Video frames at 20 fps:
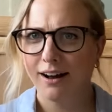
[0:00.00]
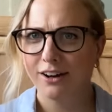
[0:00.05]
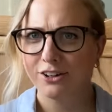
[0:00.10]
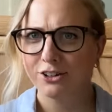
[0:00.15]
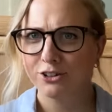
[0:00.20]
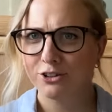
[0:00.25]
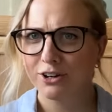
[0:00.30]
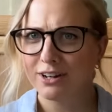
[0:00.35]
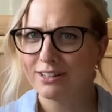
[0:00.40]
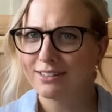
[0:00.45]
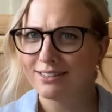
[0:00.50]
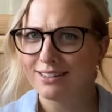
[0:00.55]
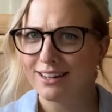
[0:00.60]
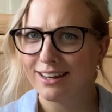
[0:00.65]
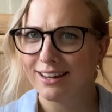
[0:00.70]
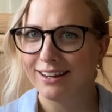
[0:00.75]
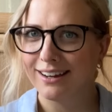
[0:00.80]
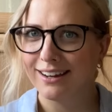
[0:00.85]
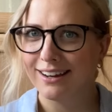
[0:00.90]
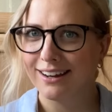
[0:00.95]

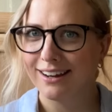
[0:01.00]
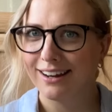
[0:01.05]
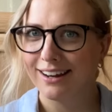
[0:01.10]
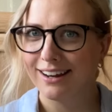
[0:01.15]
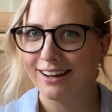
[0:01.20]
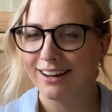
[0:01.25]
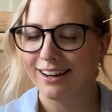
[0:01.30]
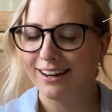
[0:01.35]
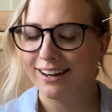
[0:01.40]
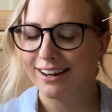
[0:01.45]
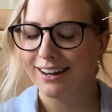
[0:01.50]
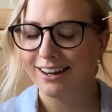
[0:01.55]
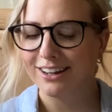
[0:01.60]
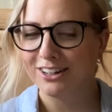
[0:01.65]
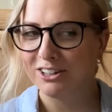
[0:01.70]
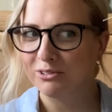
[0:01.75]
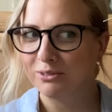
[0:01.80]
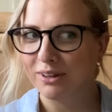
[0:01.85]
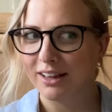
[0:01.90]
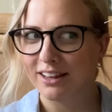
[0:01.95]
Kristen,
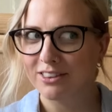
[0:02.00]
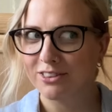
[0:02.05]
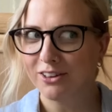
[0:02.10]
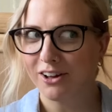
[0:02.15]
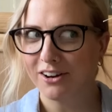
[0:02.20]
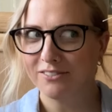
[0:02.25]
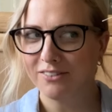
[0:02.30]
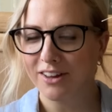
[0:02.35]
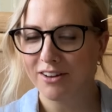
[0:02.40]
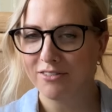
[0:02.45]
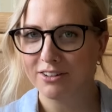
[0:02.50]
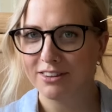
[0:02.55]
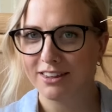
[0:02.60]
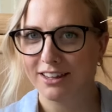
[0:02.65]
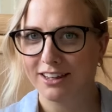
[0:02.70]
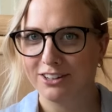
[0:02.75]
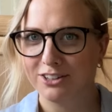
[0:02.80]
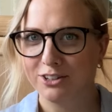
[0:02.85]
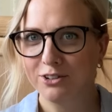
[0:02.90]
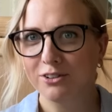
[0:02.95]
you like thought of
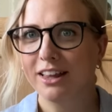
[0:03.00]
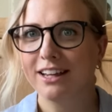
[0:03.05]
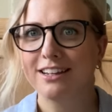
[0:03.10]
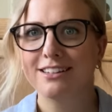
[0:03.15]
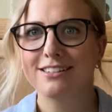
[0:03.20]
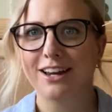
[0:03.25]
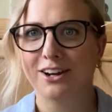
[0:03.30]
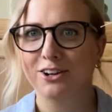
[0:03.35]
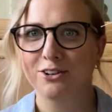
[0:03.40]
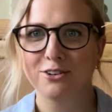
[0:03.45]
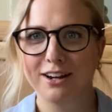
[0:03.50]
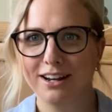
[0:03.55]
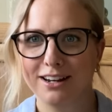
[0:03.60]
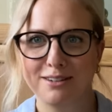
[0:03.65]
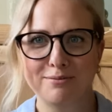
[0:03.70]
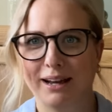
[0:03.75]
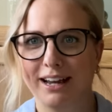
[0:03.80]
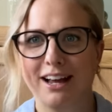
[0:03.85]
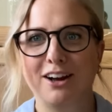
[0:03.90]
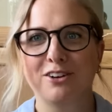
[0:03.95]
everything. You're like
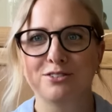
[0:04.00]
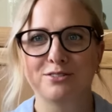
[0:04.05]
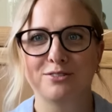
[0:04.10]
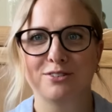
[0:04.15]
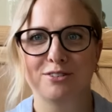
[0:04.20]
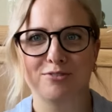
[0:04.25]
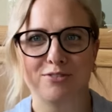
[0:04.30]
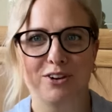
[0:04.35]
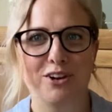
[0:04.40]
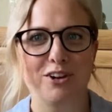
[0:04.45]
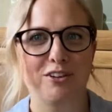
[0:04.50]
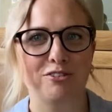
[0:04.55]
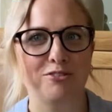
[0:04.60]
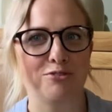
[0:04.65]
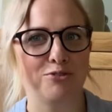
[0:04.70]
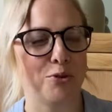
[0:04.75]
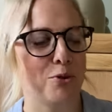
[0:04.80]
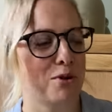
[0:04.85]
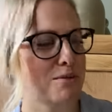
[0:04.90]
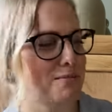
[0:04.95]
decorating my house for fall
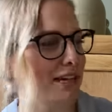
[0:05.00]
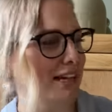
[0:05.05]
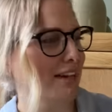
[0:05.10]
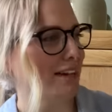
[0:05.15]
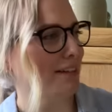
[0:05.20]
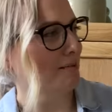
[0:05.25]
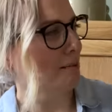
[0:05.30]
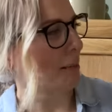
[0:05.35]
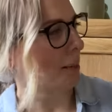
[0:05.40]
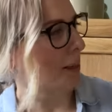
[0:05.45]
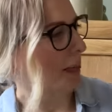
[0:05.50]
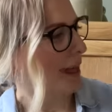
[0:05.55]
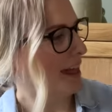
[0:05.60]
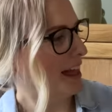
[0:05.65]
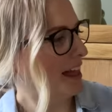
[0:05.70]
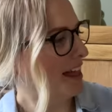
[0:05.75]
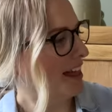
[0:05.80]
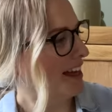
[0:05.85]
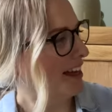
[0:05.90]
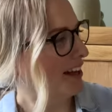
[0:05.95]
for me.
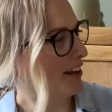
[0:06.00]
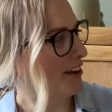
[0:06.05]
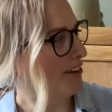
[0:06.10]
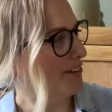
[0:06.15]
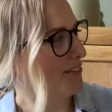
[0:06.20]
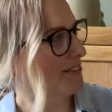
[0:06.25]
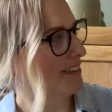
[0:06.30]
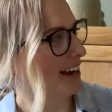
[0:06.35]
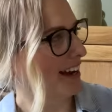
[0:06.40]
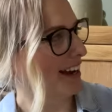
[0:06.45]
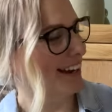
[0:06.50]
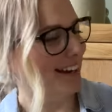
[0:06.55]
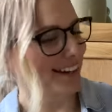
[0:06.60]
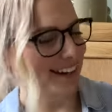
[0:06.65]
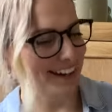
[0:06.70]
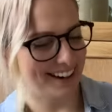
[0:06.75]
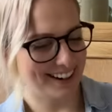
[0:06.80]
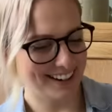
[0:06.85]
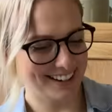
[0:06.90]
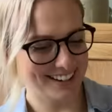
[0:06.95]
Oh my
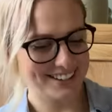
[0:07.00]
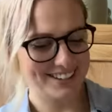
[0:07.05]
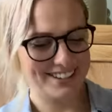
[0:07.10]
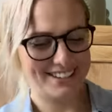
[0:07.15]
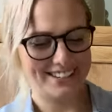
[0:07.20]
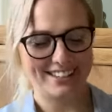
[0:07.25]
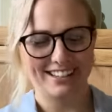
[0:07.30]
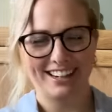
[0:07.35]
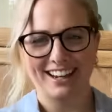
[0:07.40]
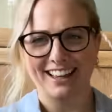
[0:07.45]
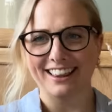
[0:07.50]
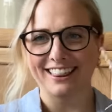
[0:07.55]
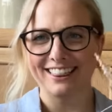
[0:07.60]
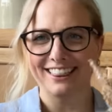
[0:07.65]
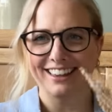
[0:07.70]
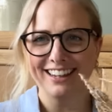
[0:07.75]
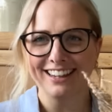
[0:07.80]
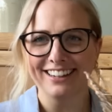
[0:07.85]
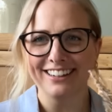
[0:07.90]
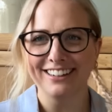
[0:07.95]
gosh.
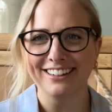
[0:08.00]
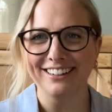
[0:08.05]
Thank